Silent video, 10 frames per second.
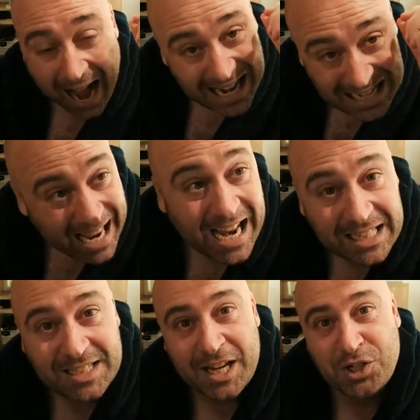A
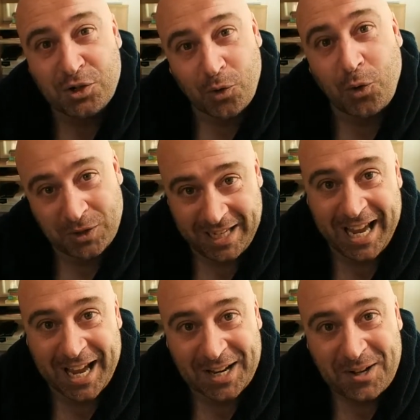19-year-old
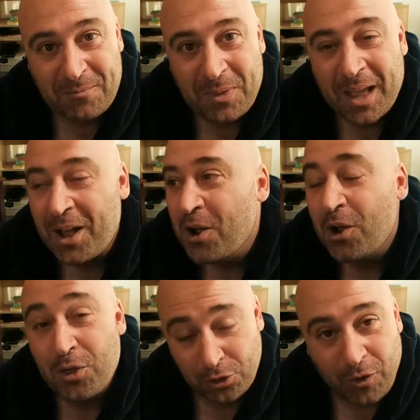kid
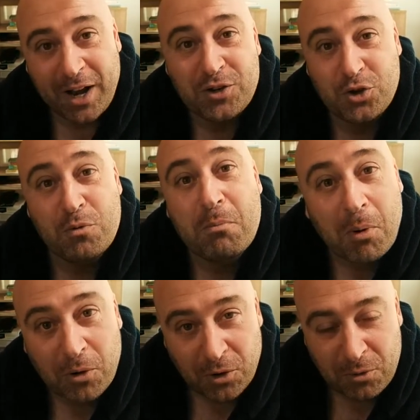threatened to
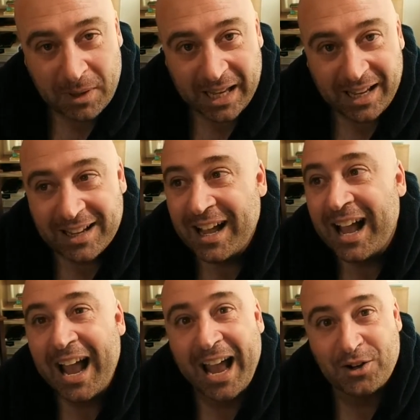murder me
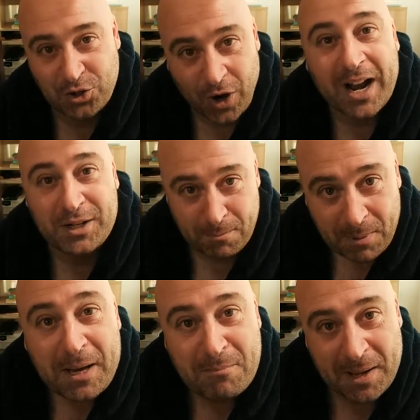and tried to
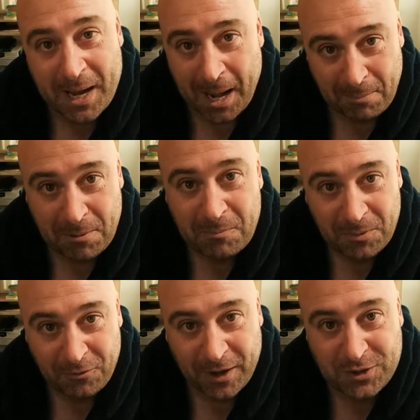beat me up
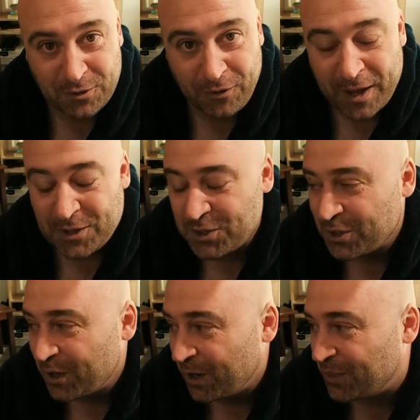face to
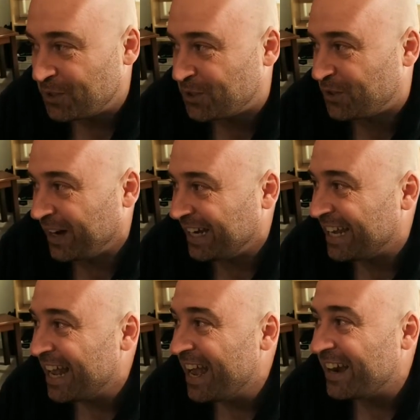face on the street.
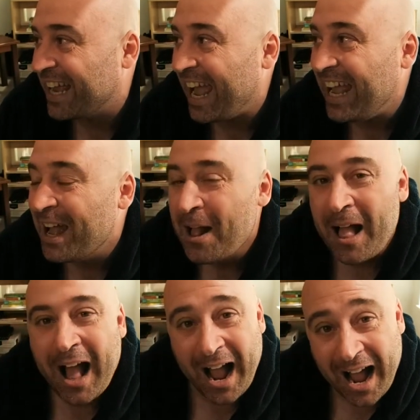Okay?
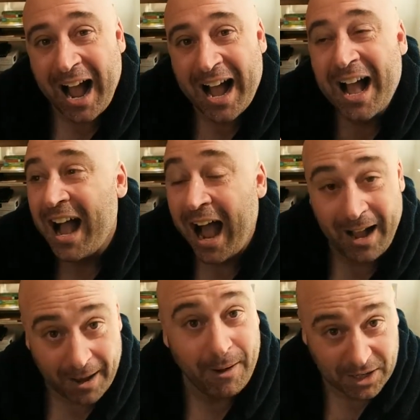
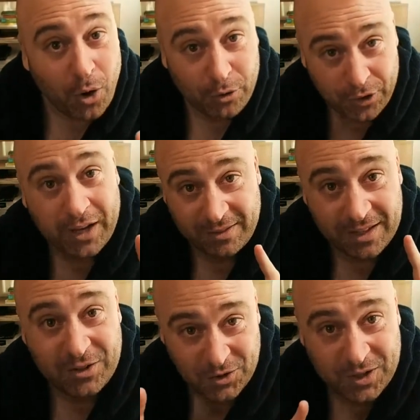I don't
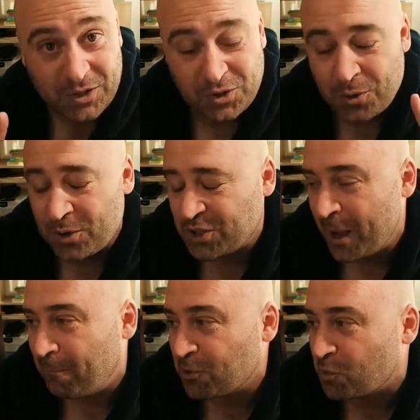think these two
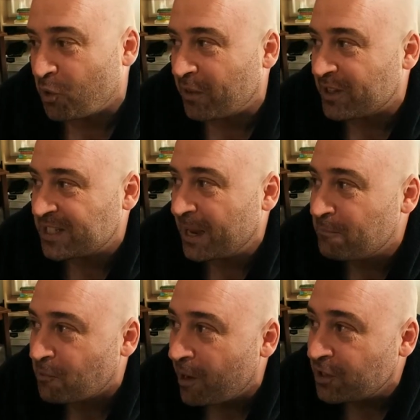examples were on the
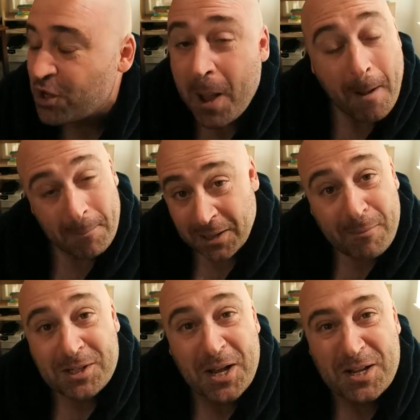same drugs, but
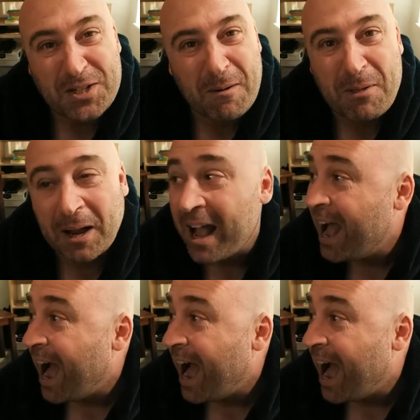let me tell you something.